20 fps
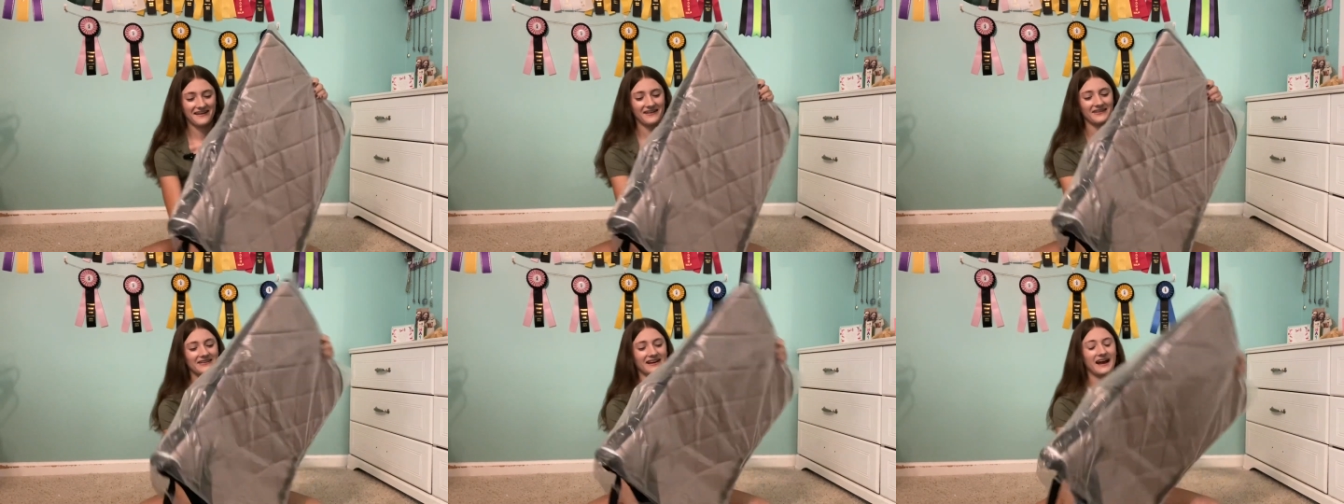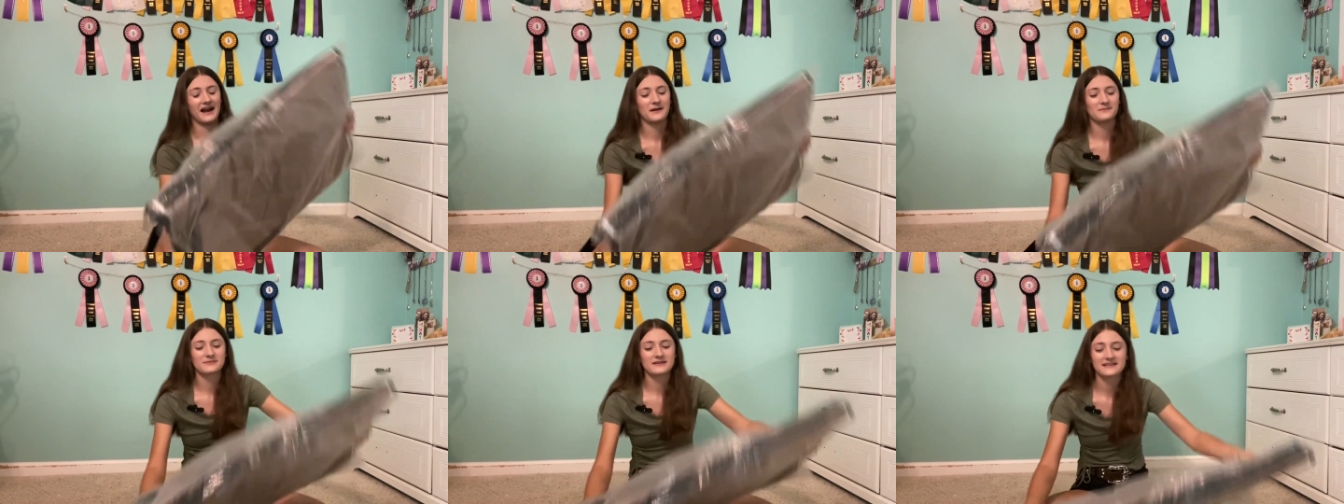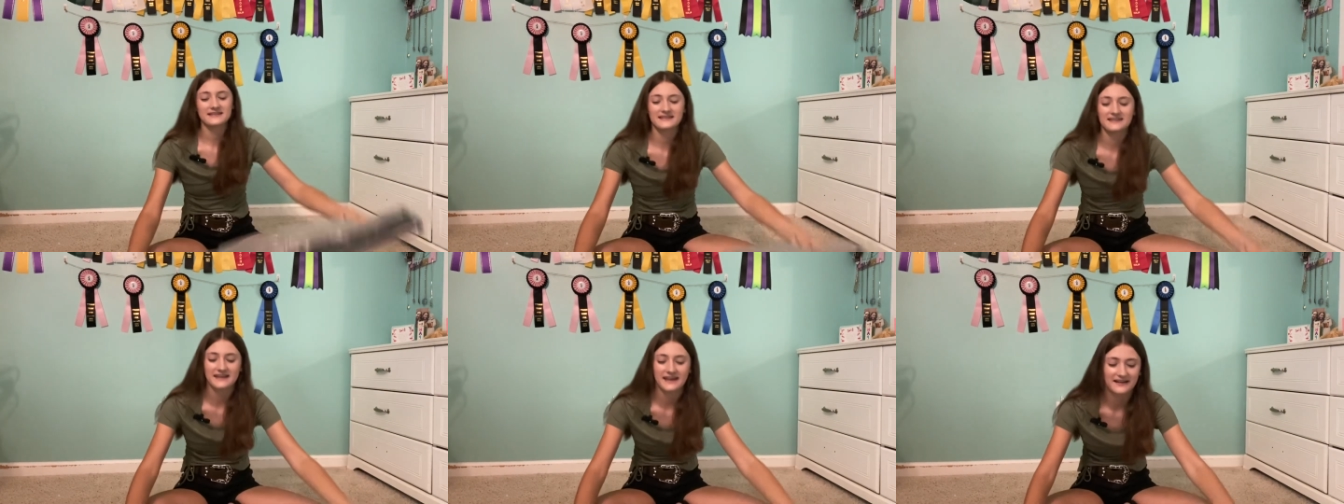Okay, I'm
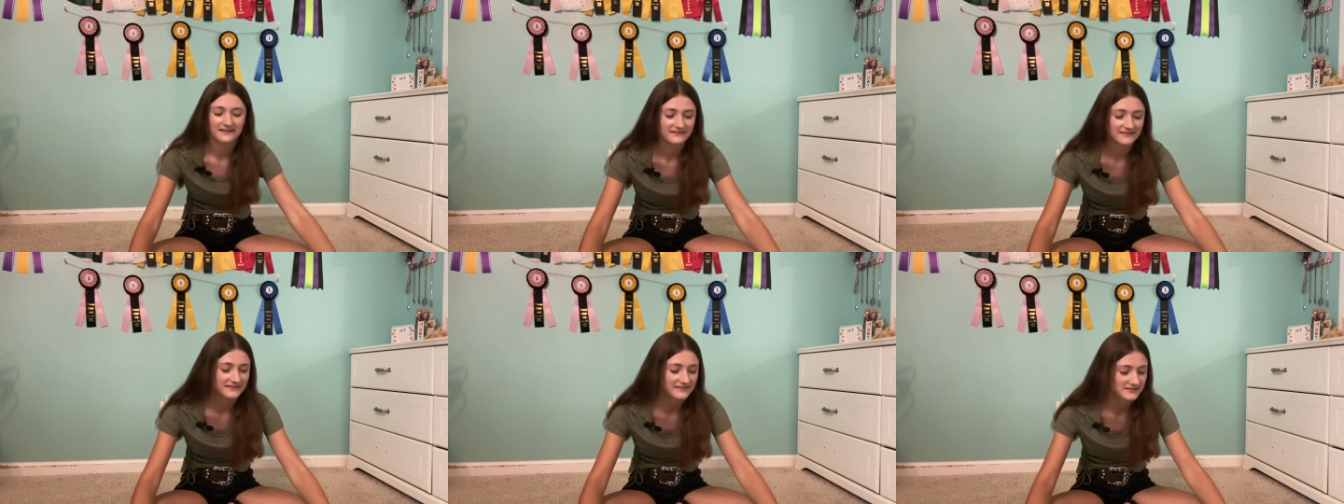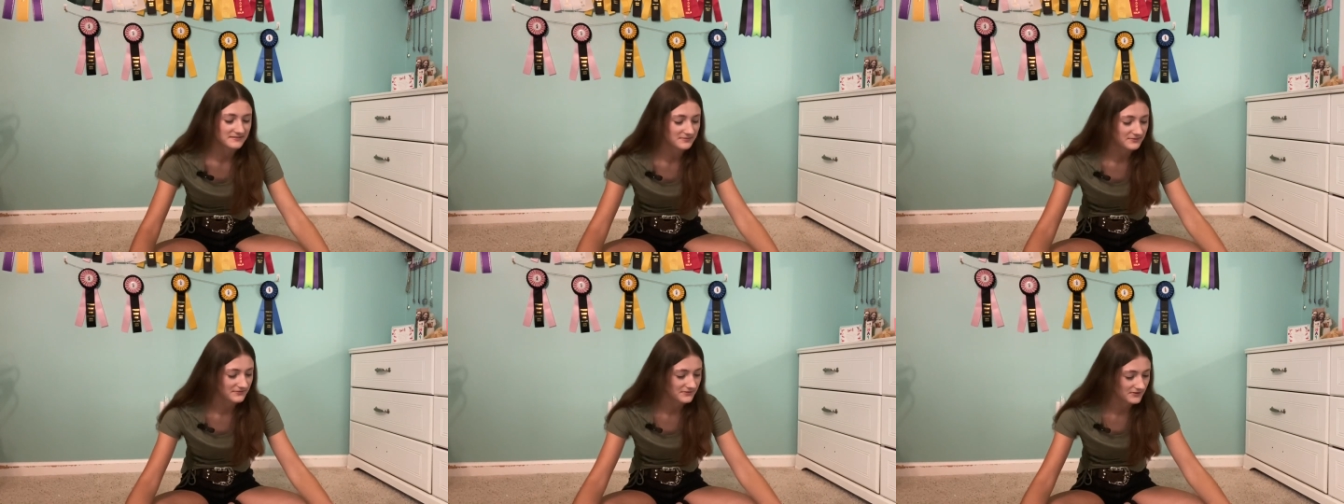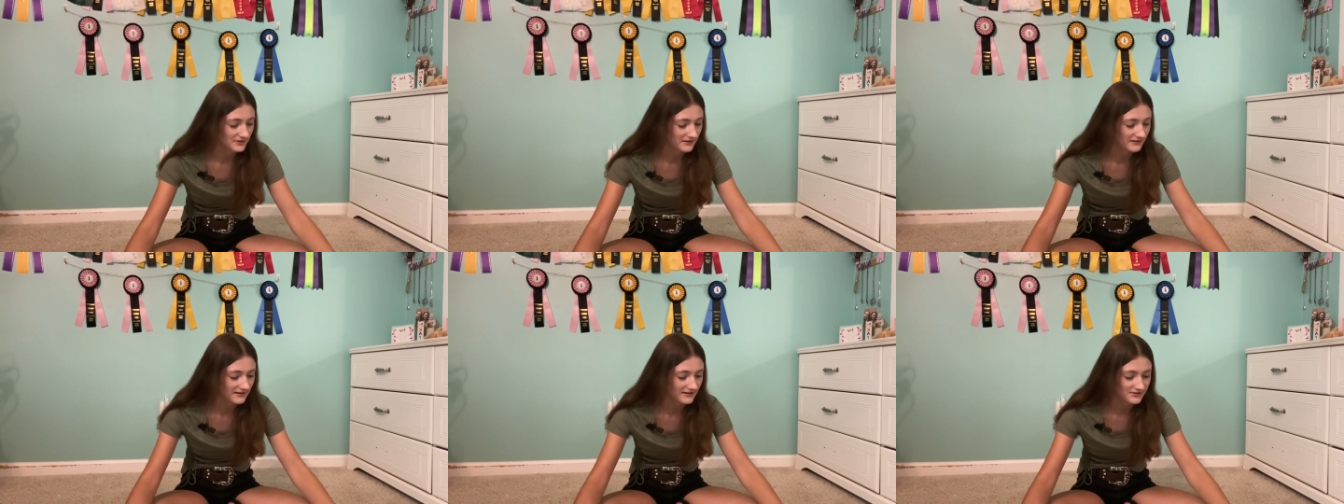taking it out of this
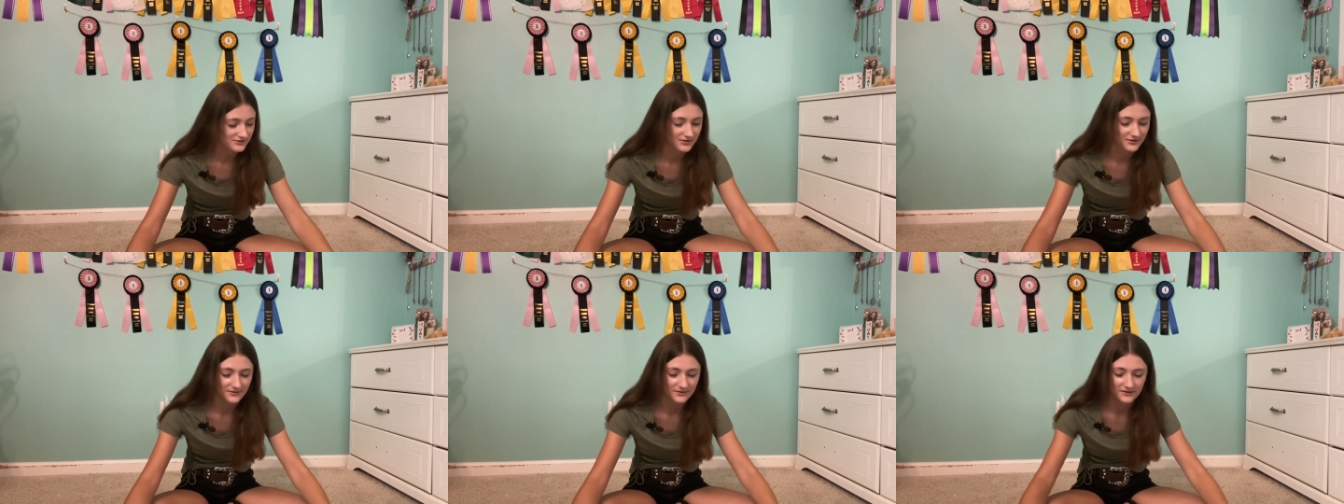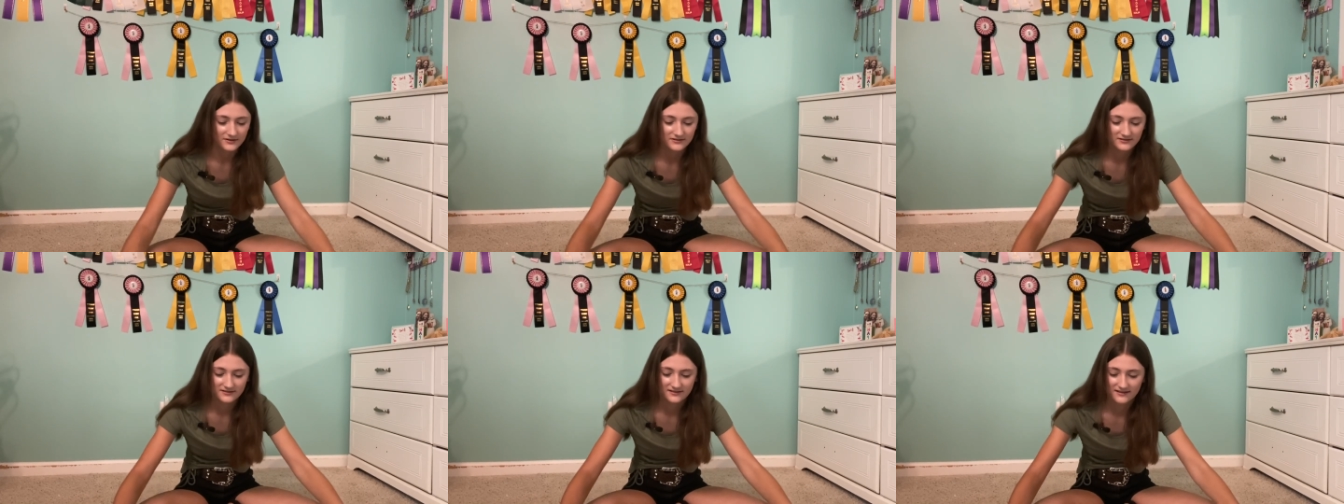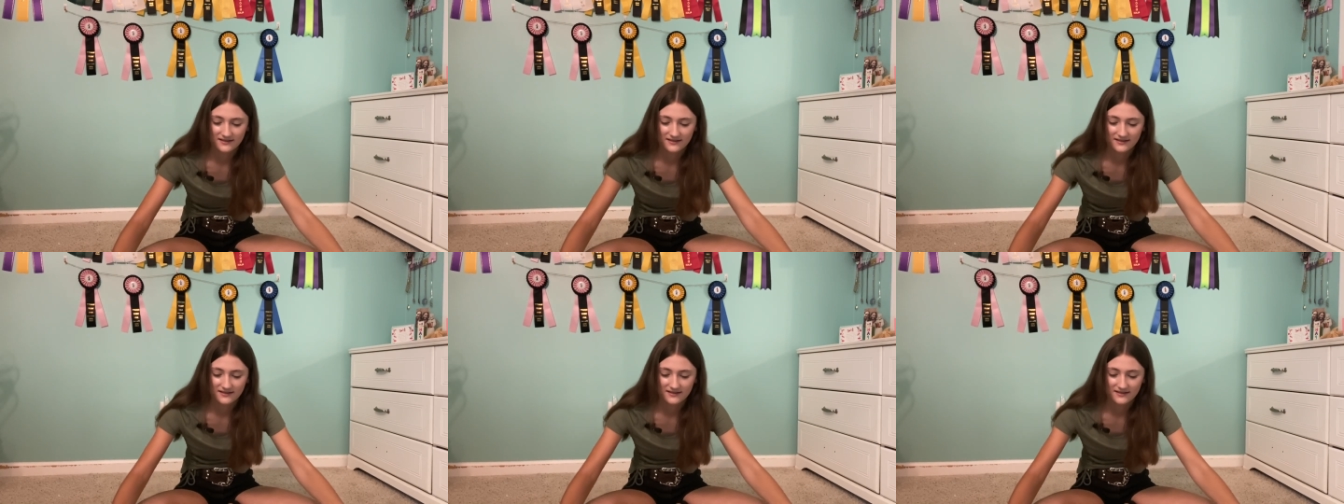before I show y'all.